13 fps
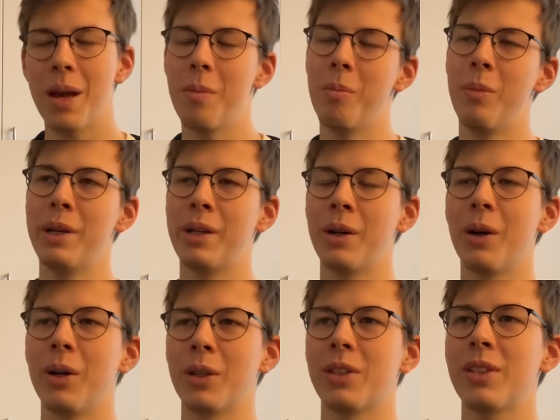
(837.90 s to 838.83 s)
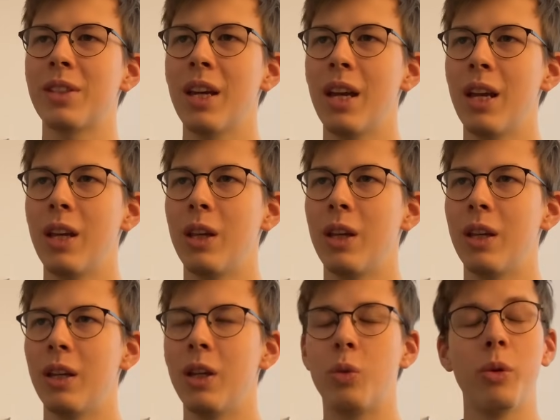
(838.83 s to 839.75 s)
because
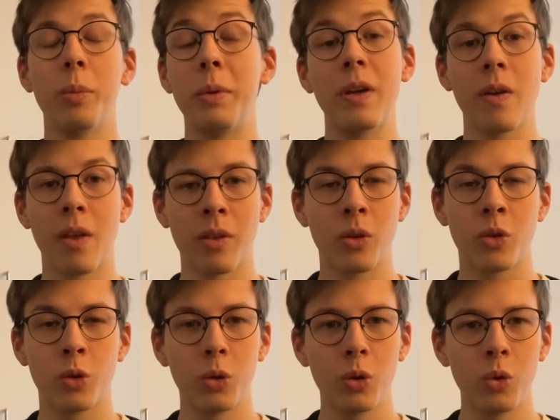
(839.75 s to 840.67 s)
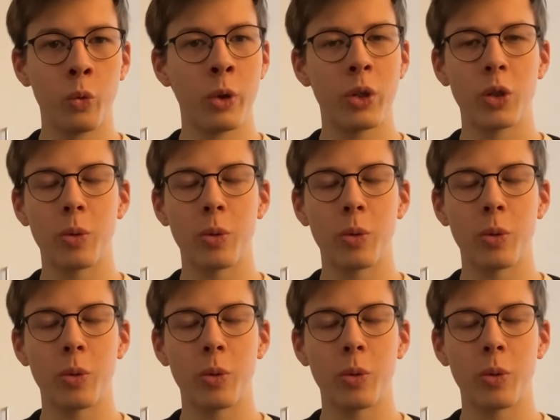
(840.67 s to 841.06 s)
it will be another tool which